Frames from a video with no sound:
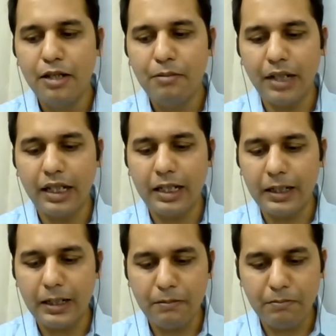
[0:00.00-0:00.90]
But
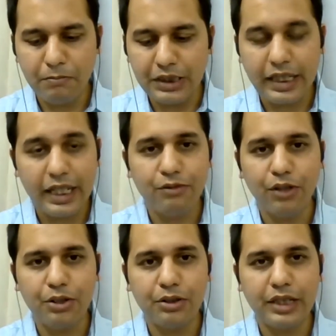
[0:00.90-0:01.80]
once again,
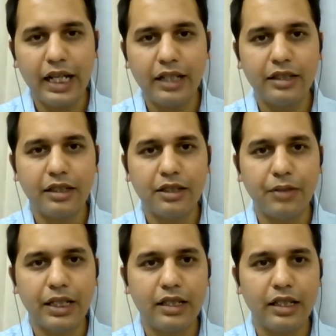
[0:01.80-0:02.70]
want to thank the quick